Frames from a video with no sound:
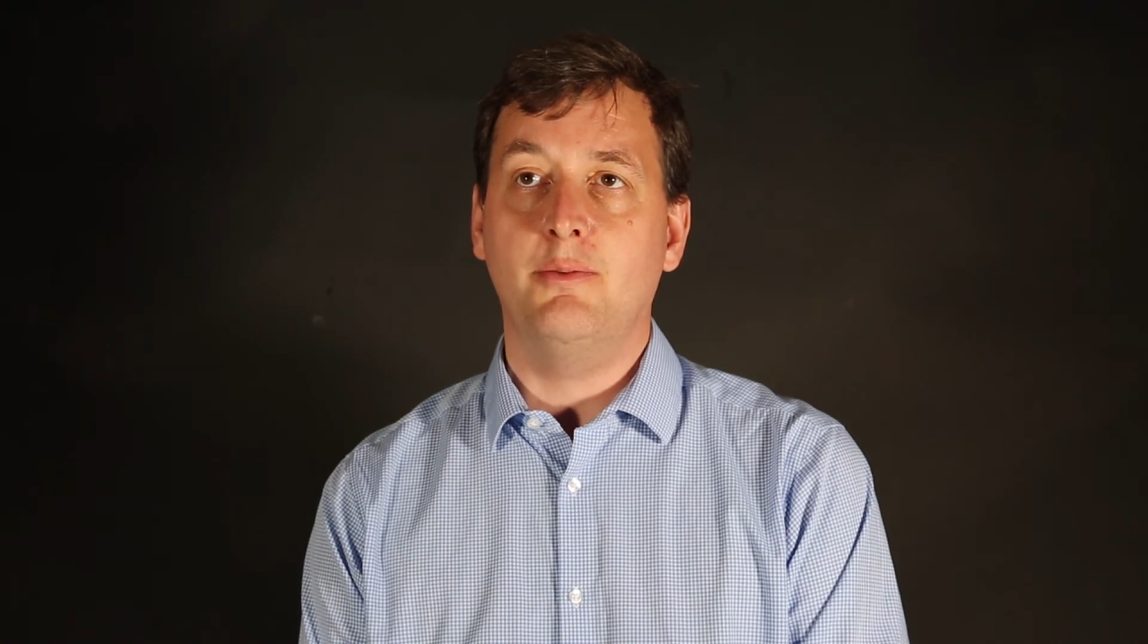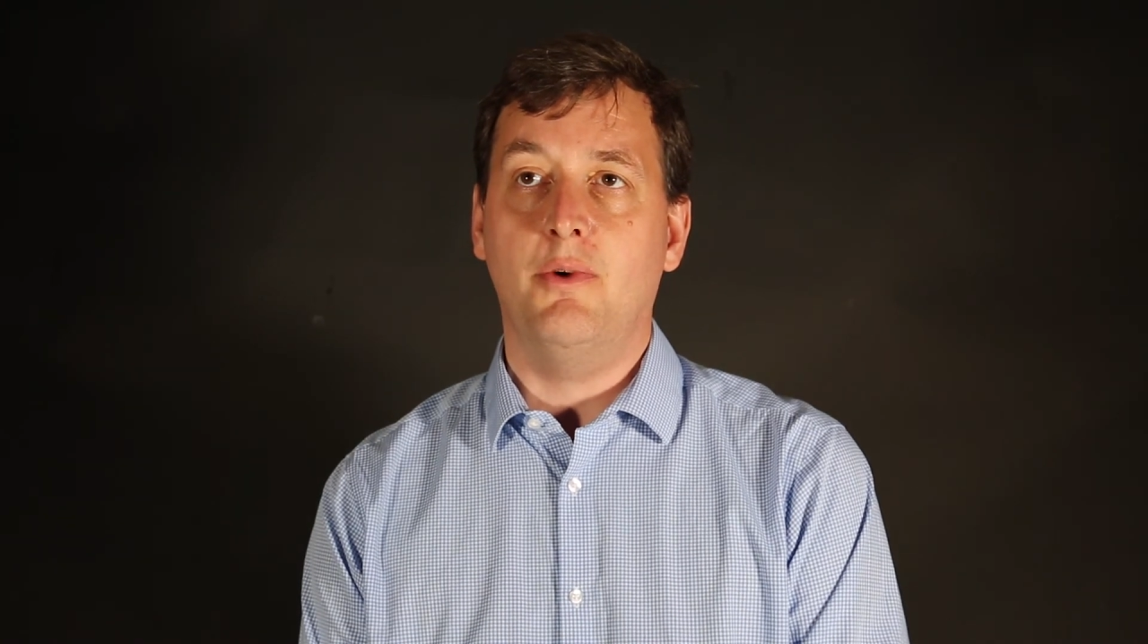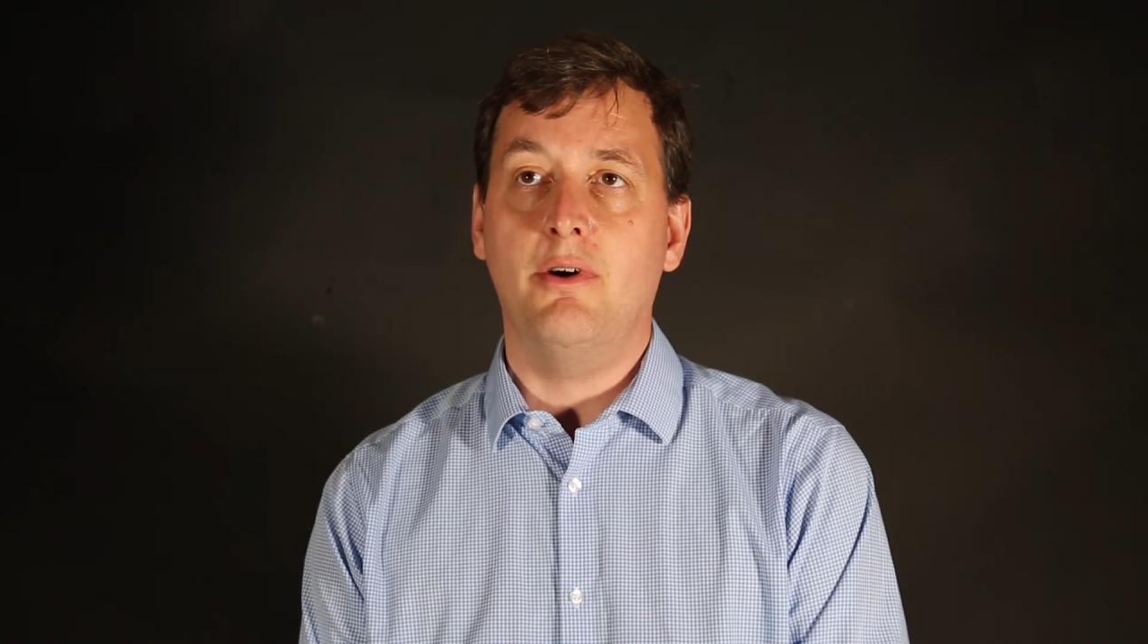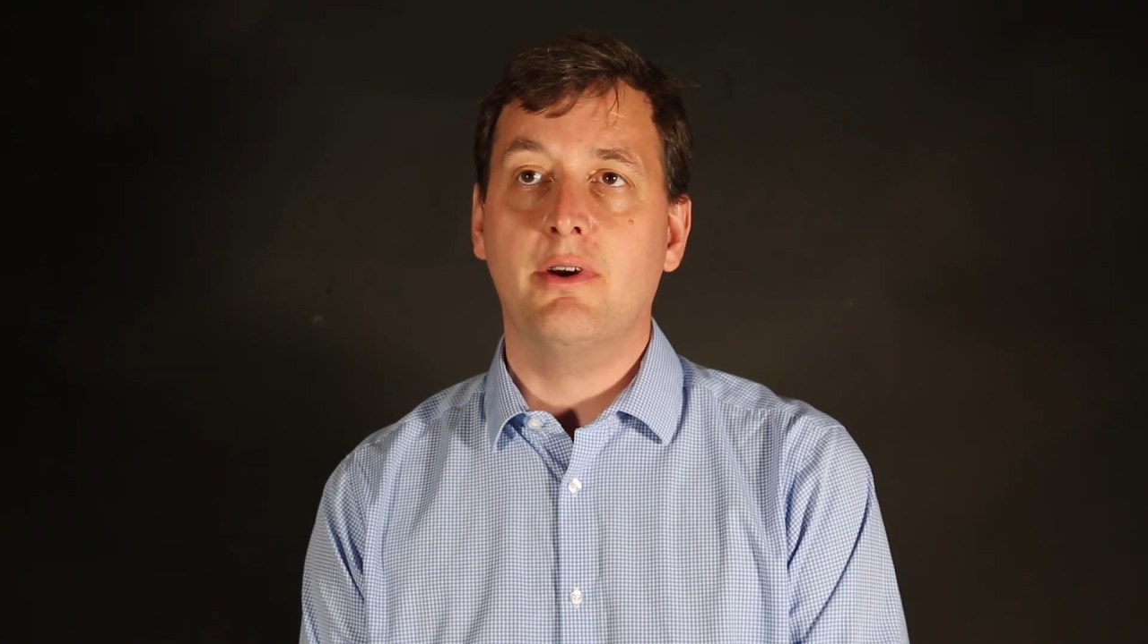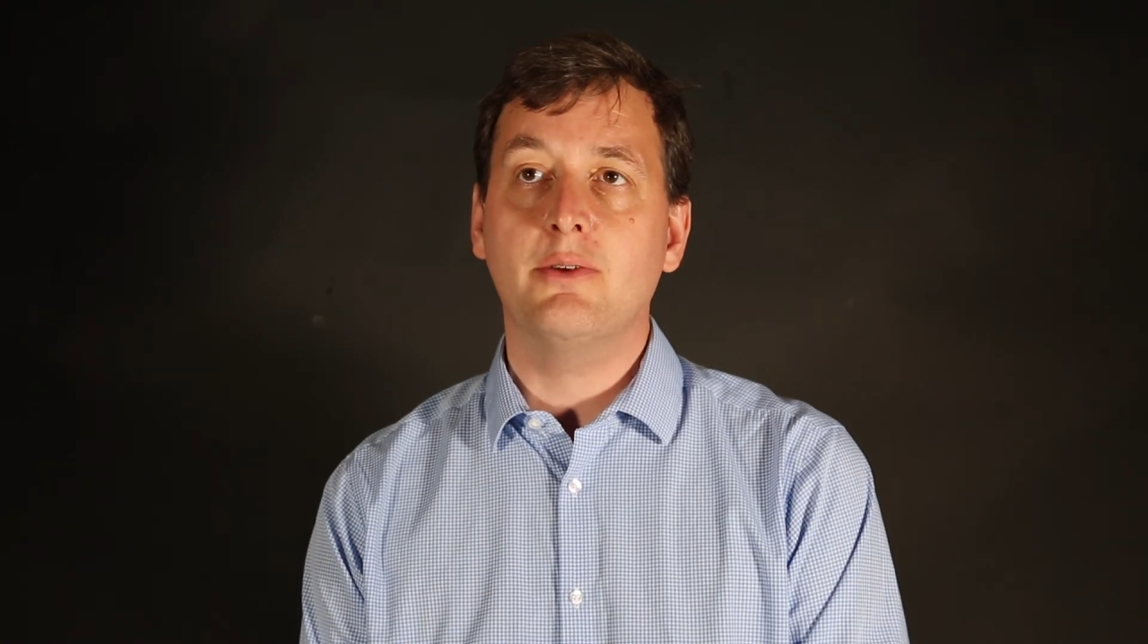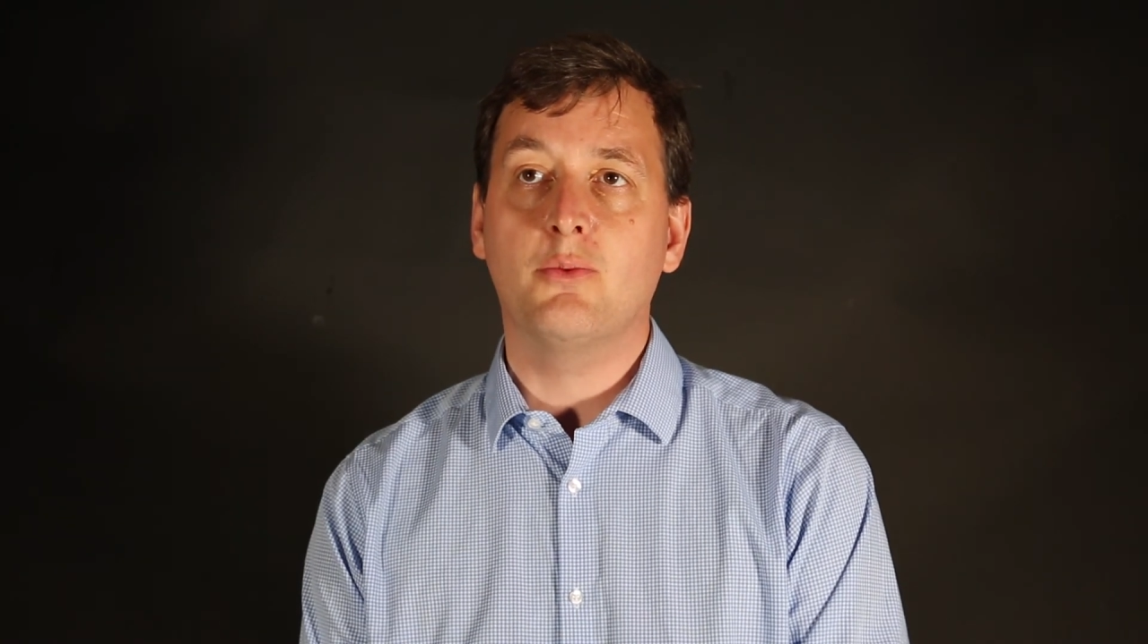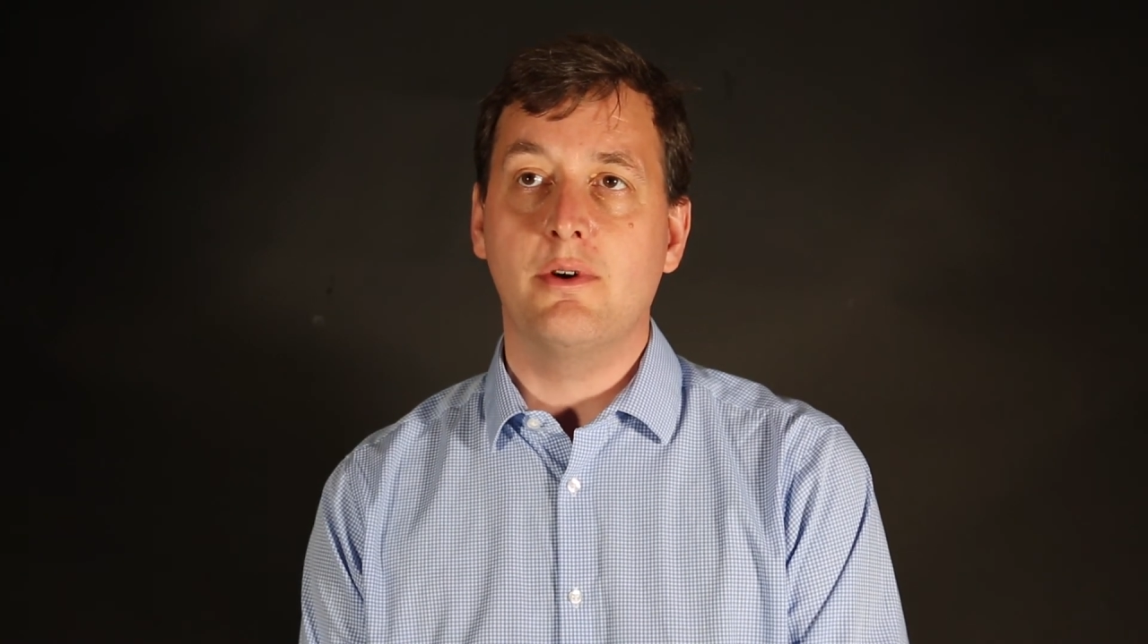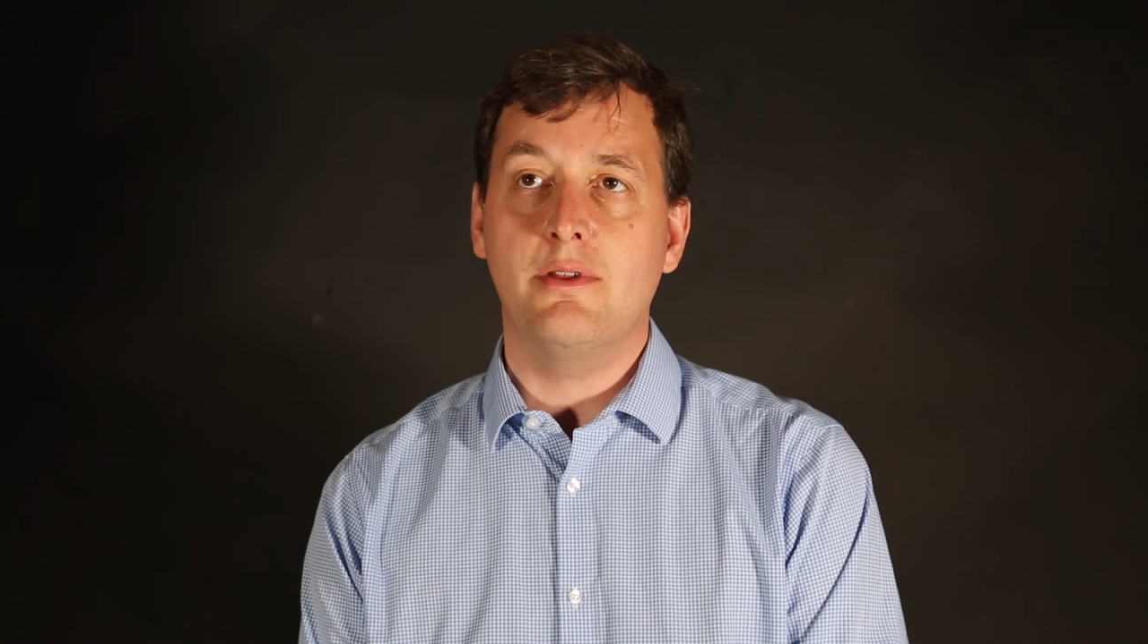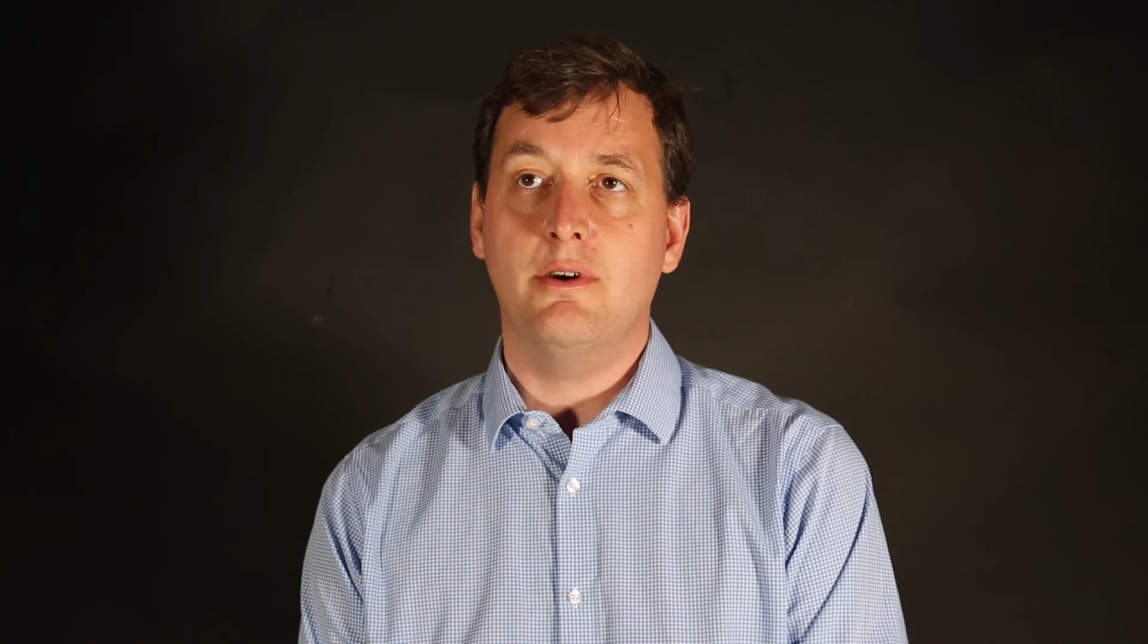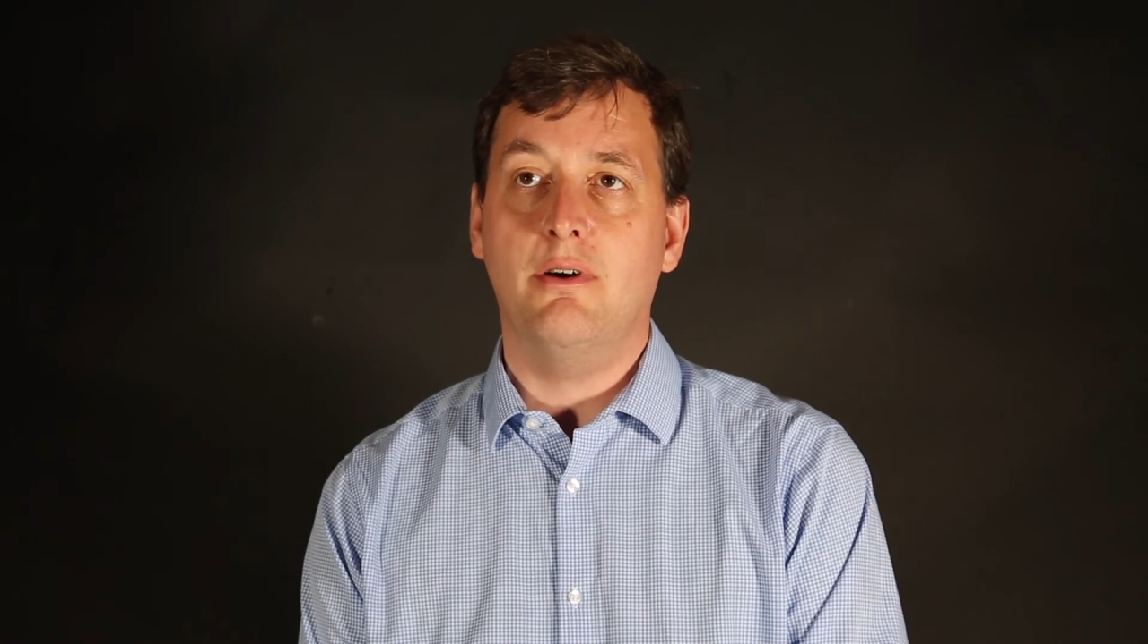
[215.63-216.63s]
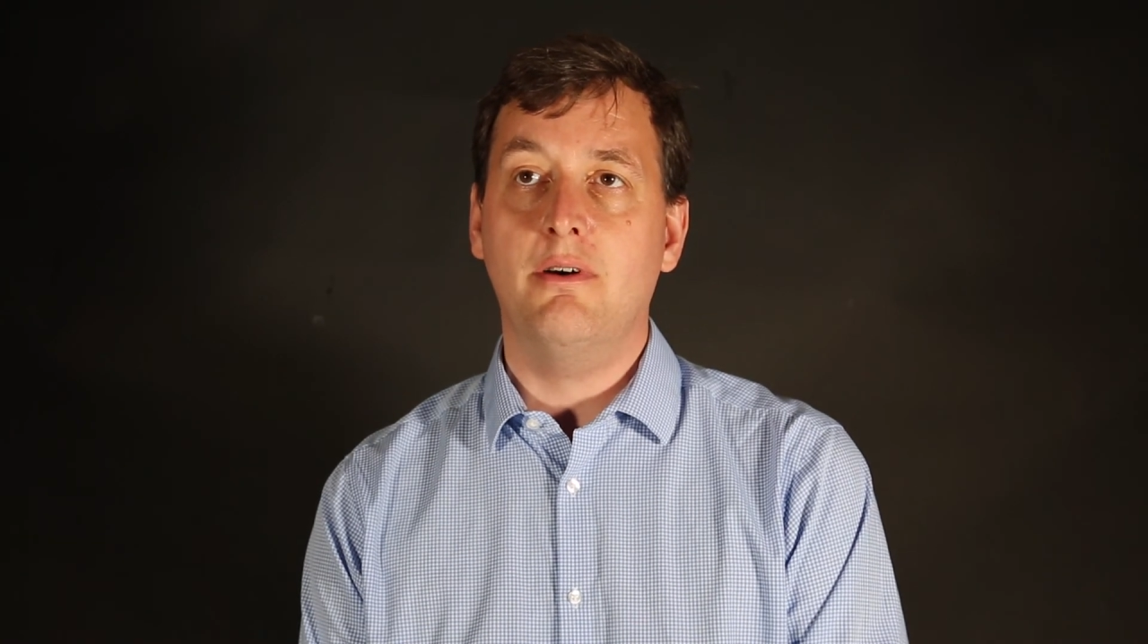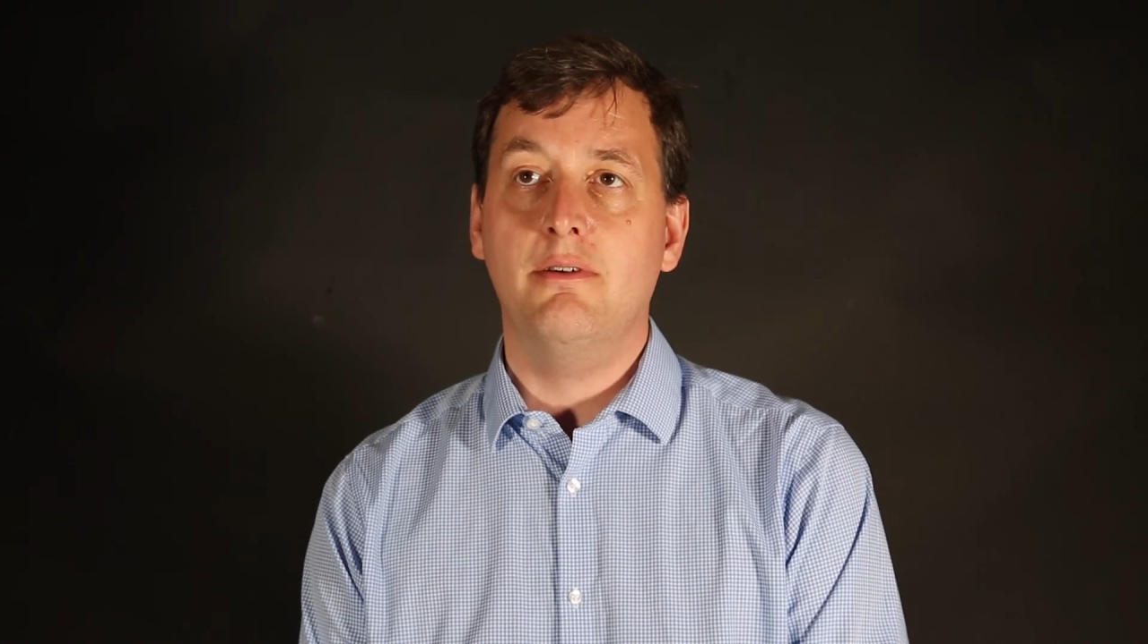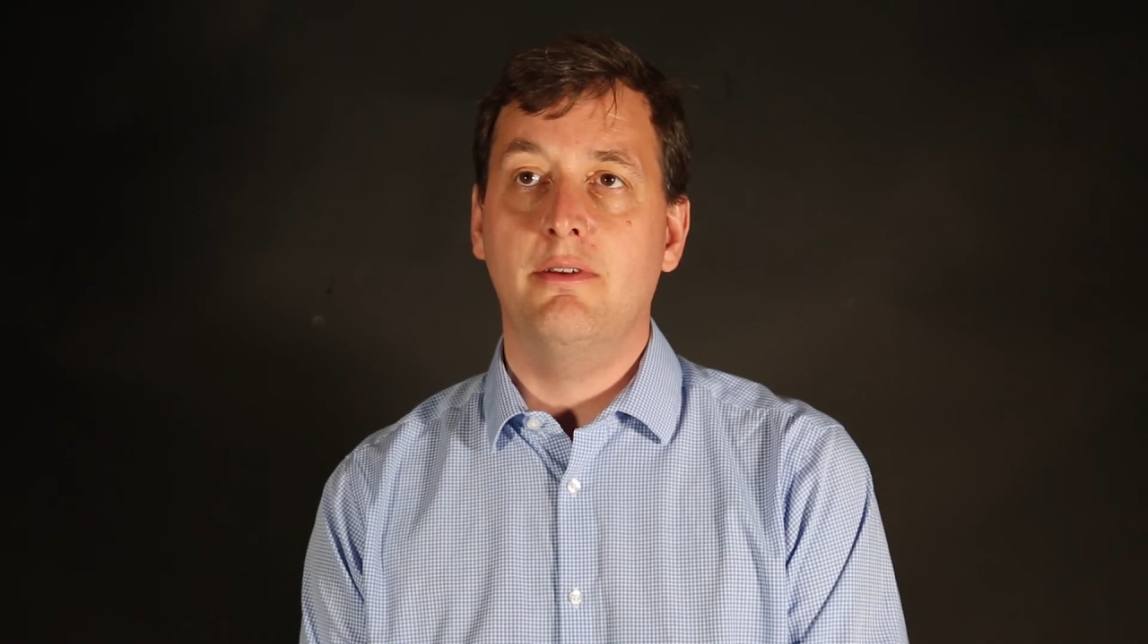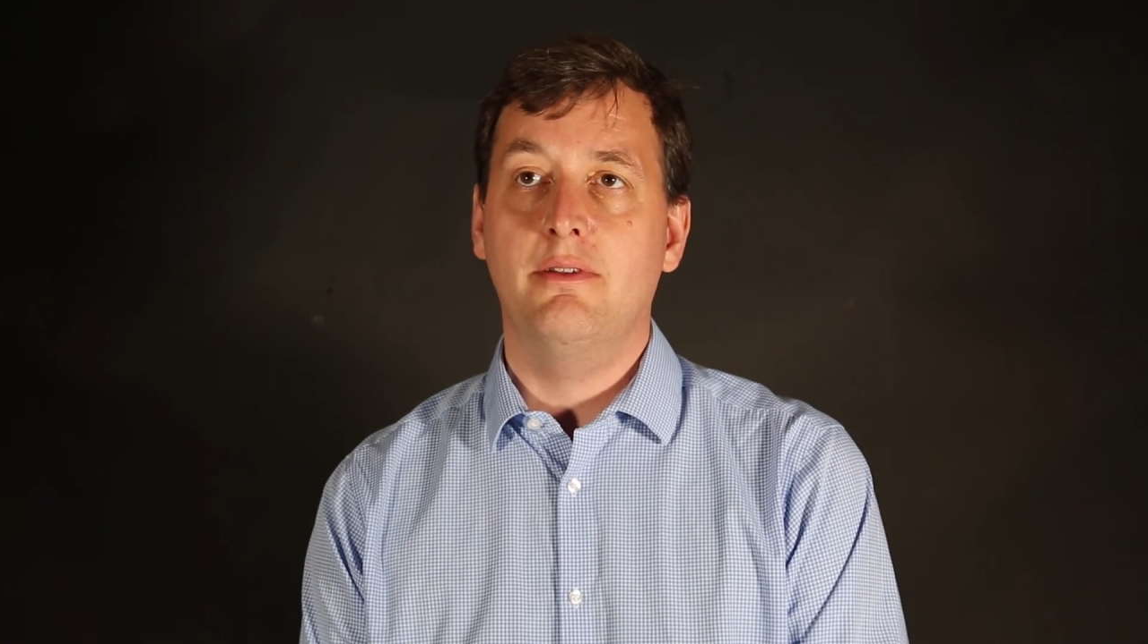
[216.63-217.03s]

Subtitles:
market where they are,